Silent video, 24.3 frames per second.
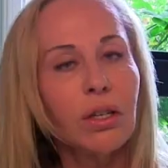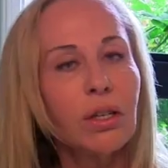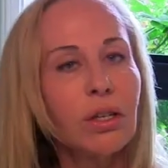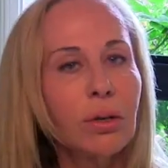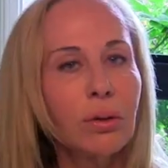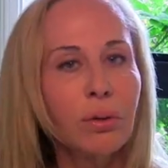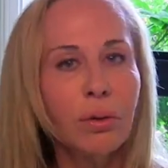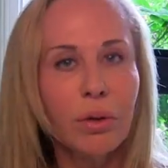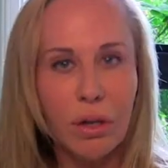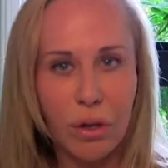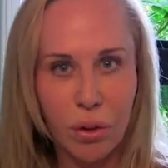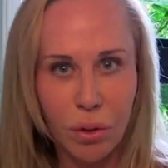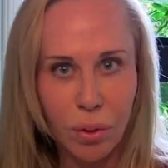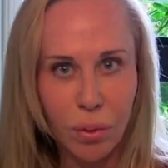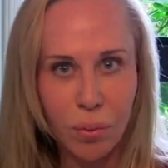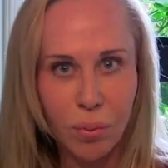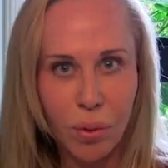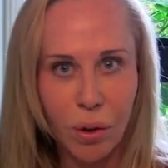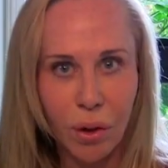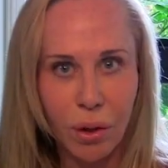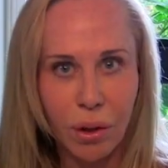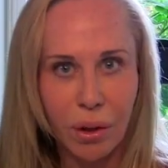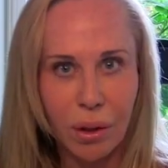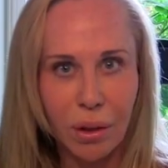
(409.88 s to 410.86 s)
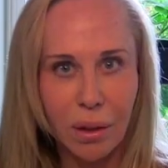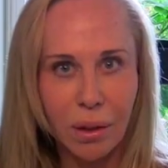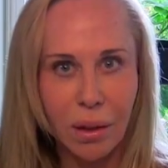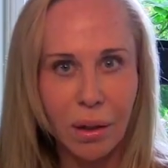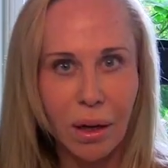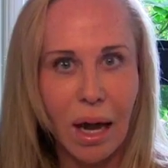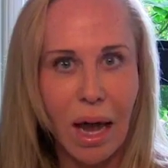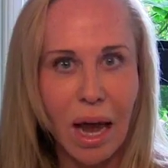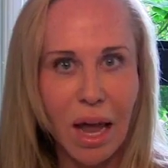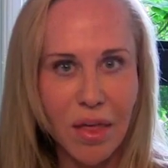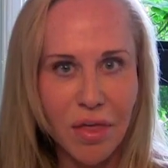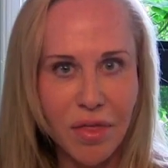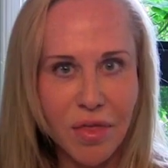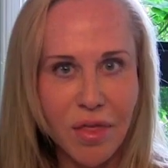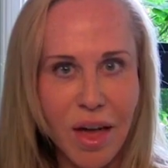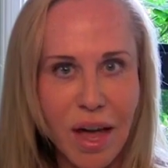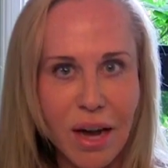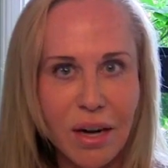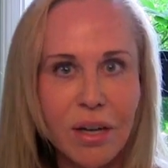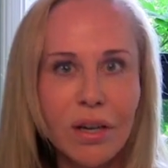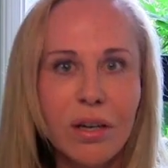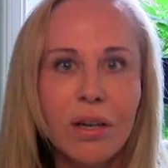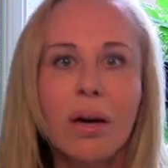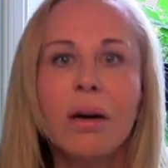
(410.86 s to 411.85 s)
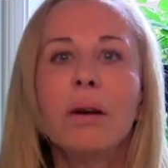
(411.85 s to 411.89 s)
Do your work and
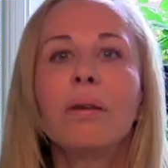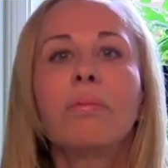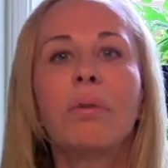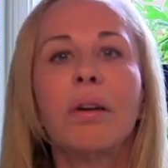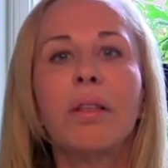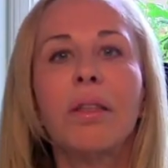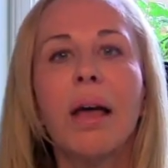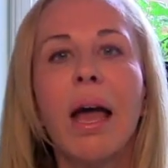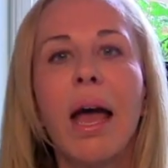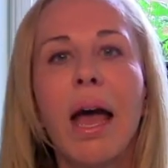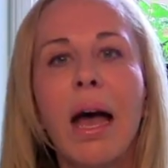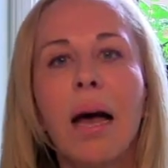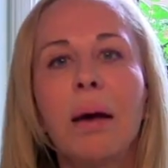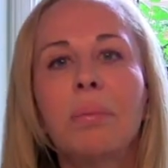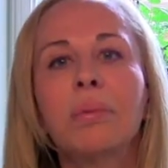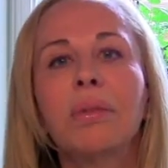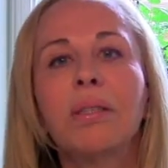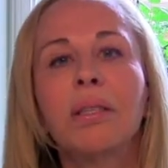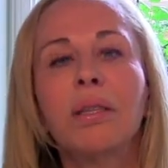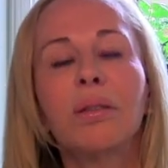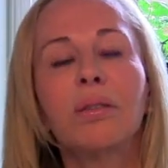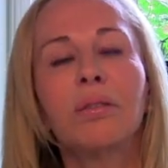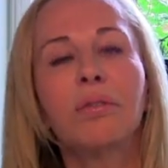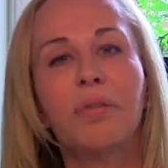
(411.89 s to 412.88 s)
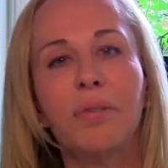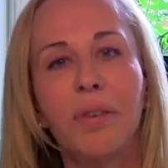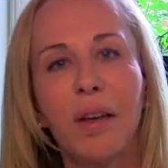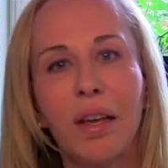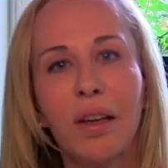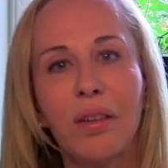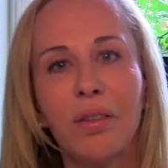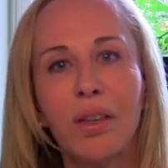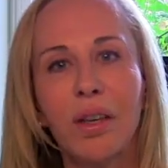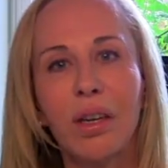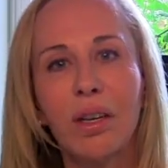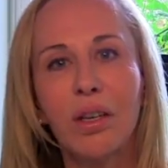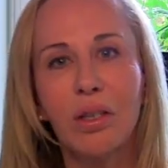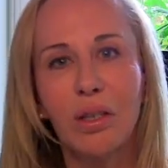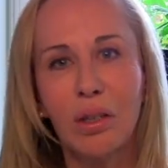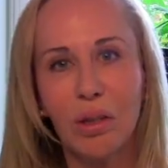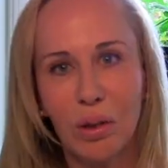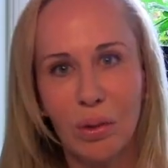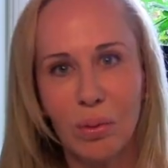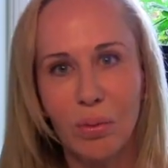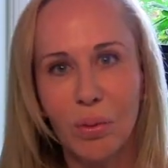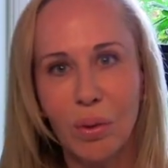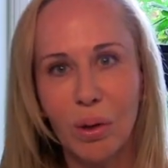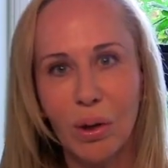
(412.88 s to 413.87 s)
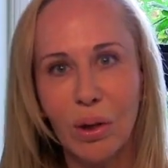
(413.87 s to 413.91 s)
then go with absolute faith into
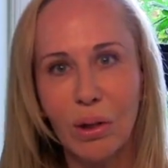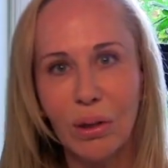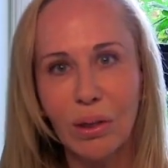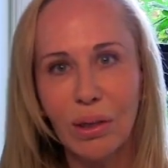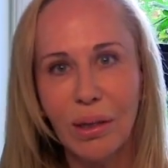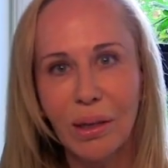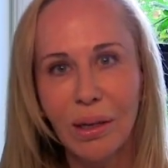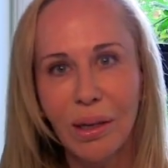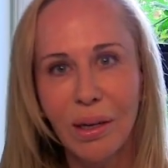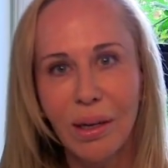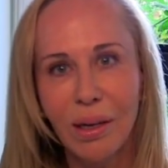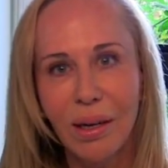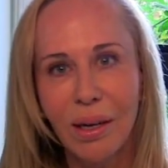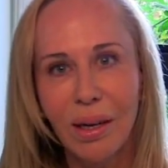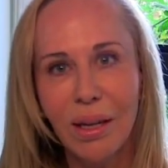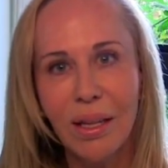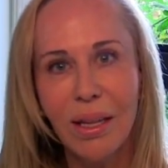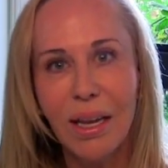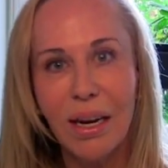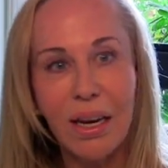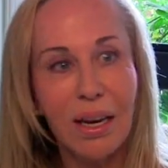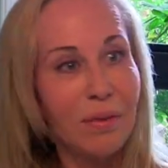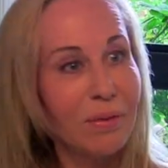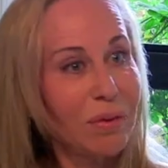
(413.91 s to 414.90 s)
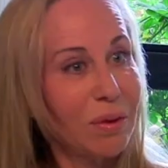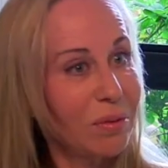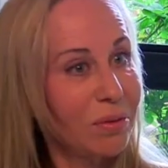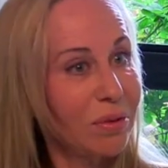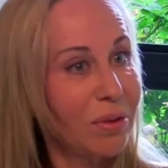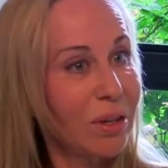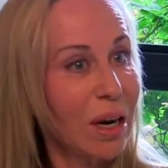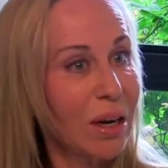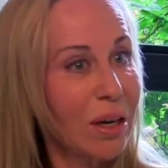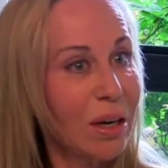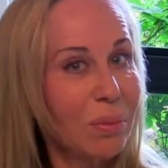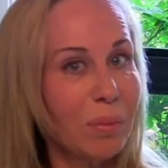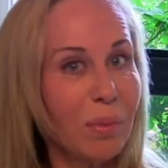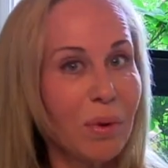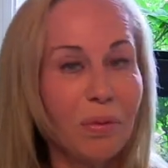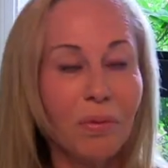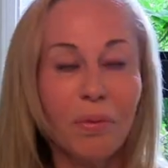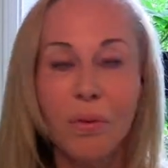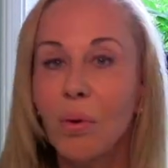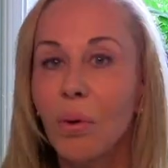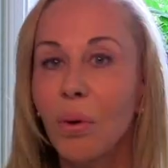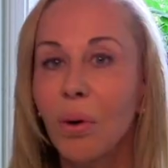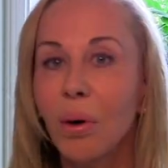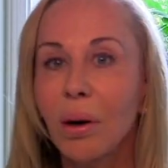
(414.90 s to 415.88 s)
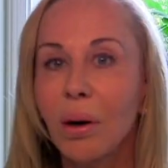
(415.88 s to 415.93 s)
the world that if you've done it
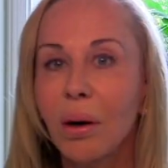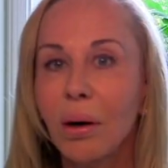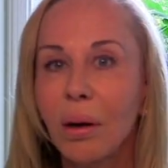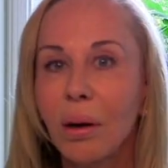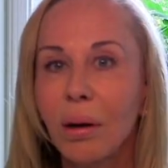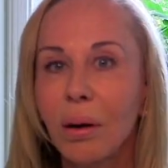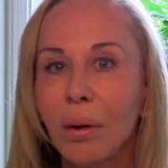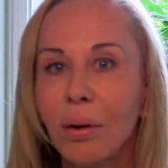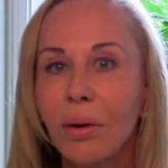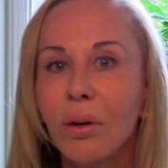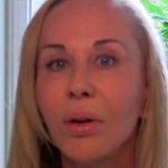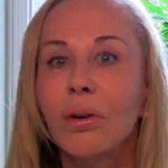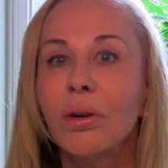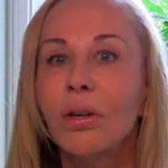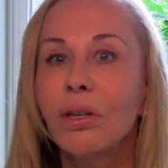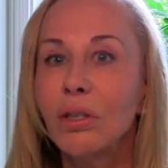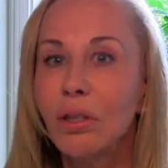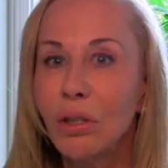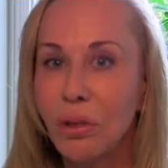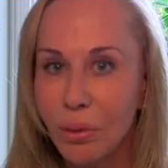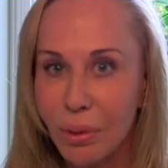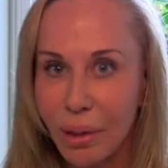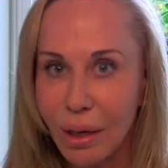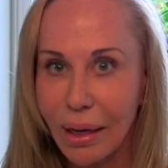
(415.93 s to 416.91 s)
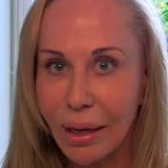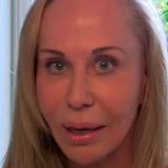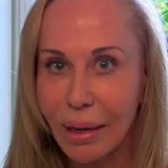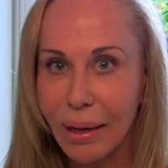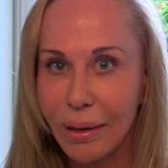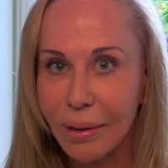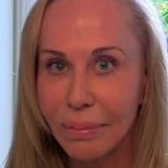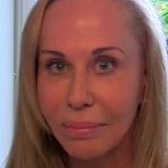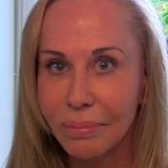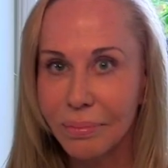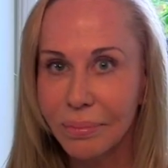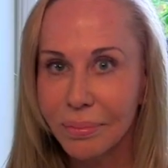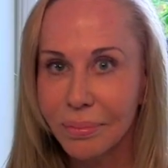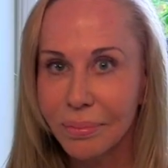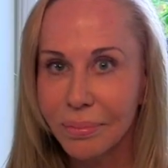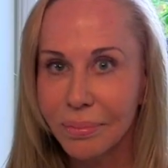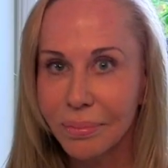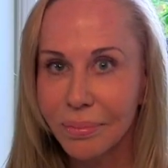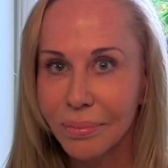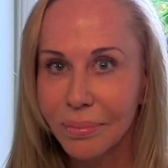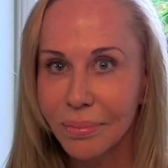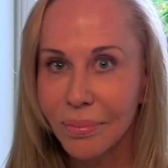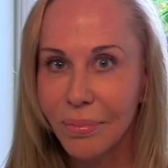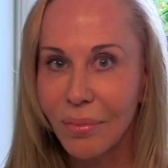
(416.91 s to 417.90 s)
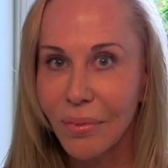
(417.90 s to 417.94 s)
before, you can do it again.
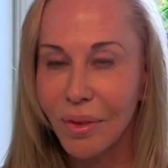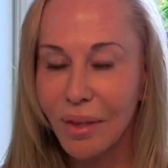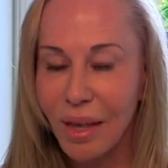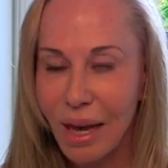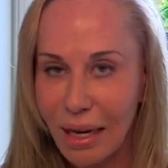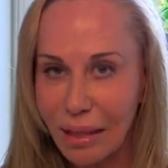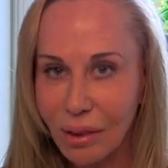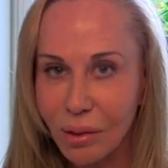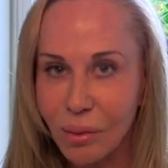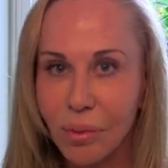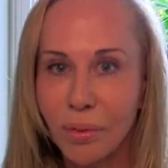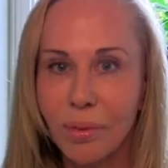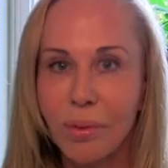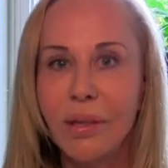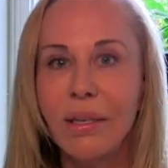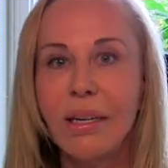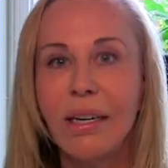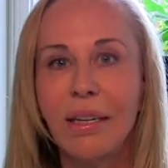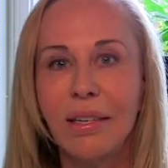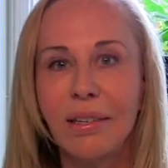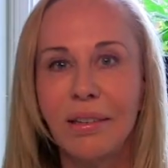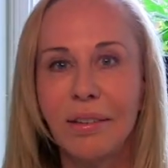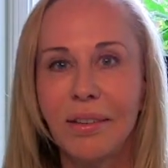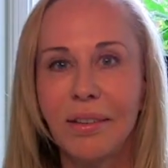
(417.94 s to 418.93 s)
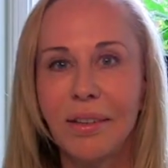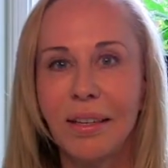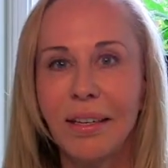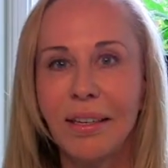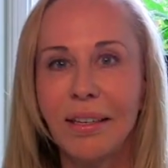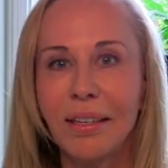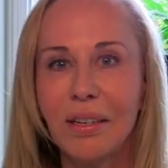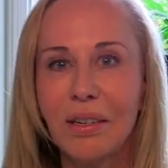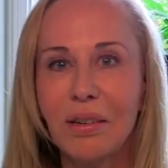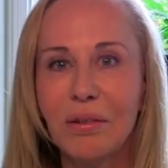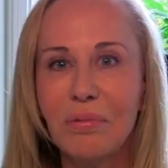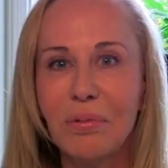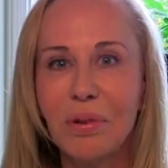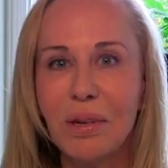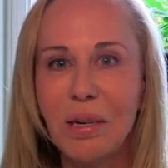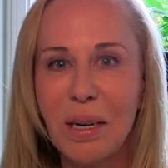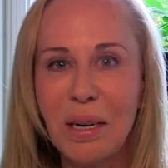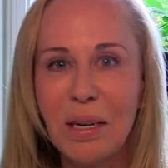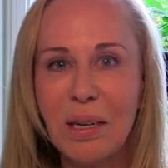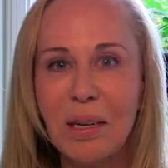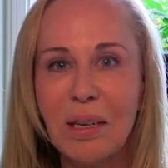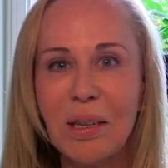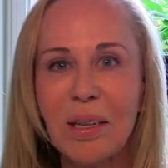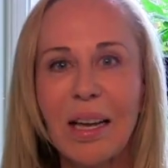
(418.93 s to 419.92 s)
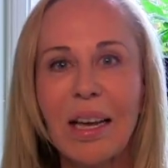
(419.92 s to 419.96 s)
That's what we need to think. We
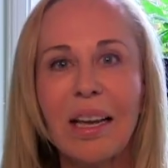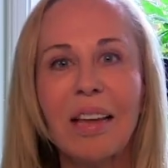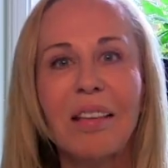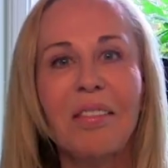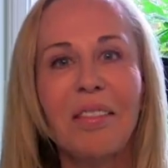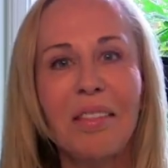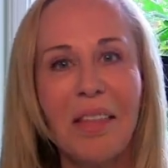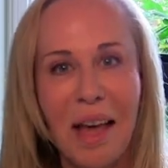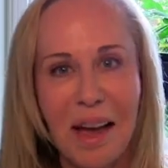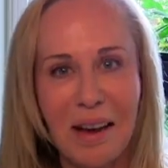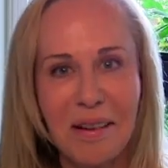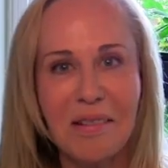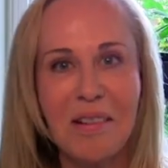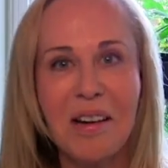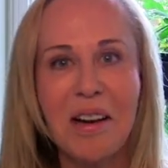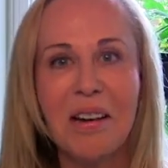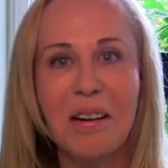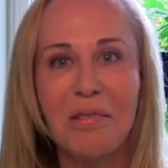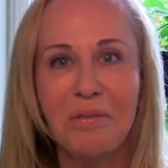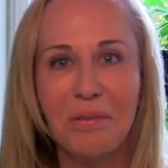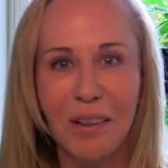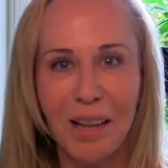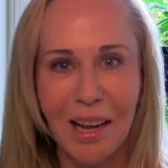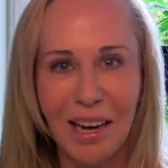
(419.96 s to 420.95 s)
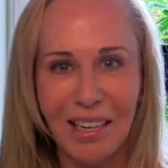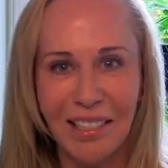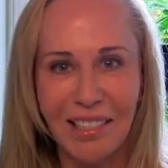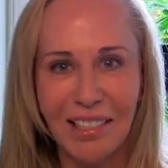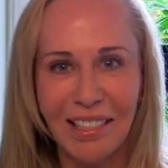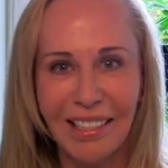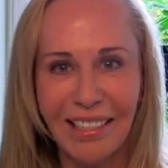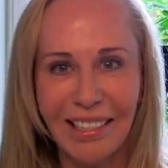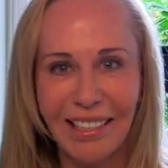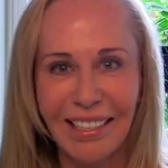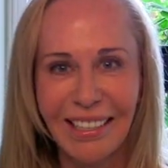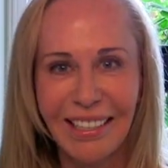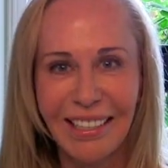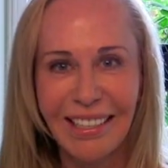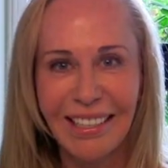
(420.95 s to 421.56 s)
need to think that kind of logic.